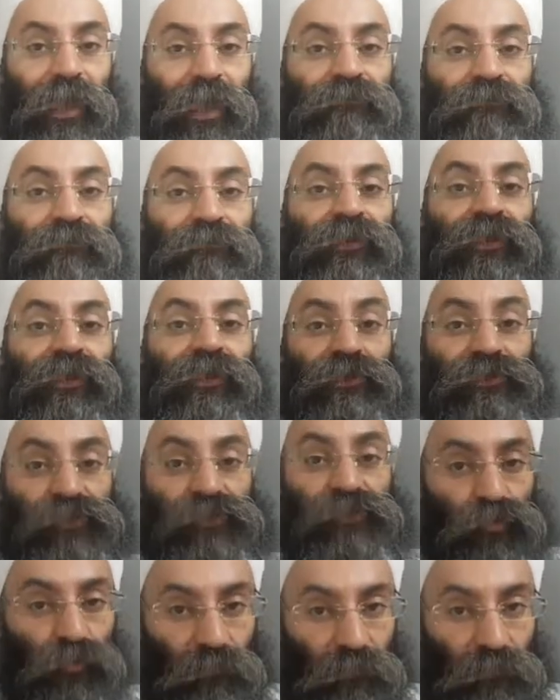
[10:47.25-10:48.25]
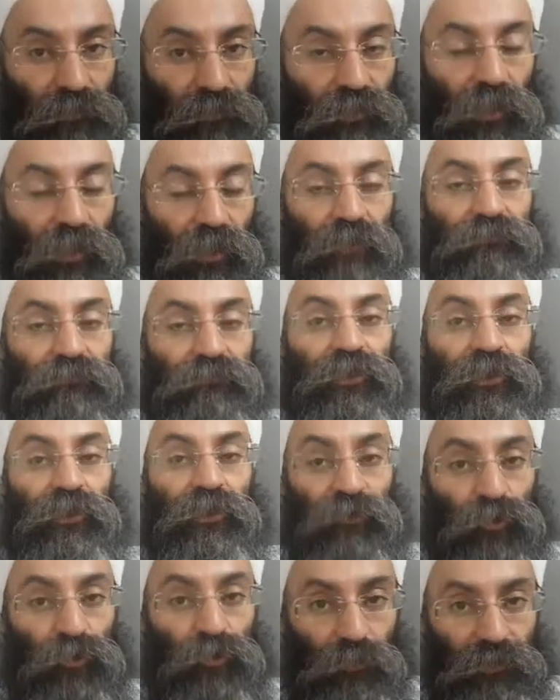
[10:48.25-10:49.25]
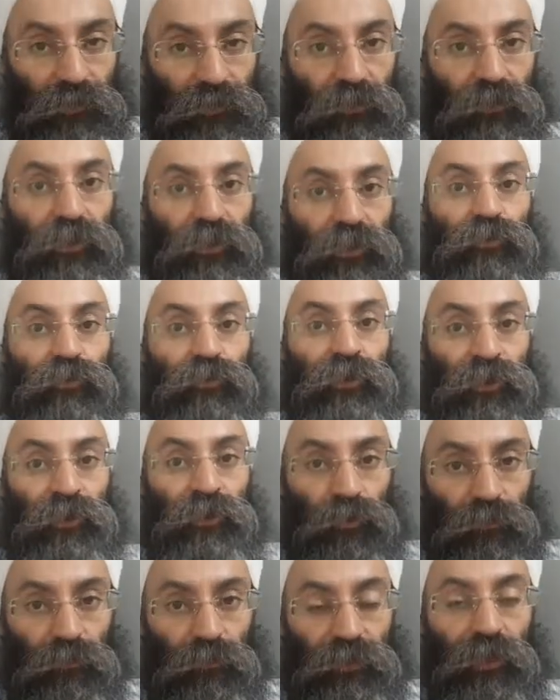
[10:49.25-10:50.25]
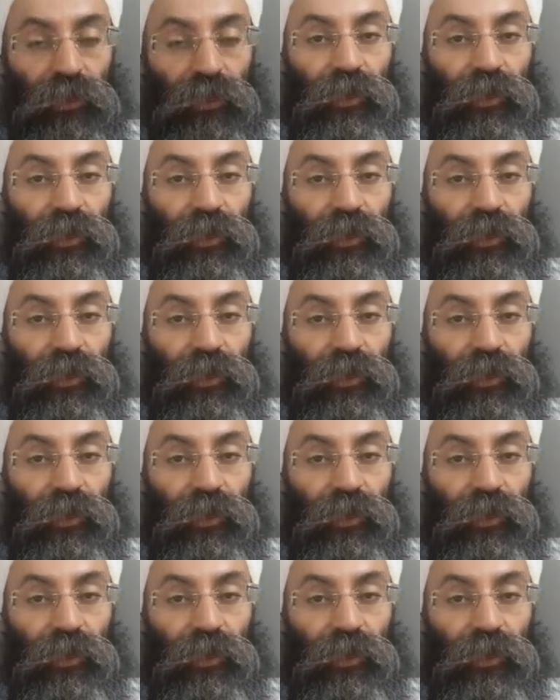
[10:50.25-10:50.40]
everything is doable and we can do it, you can do it,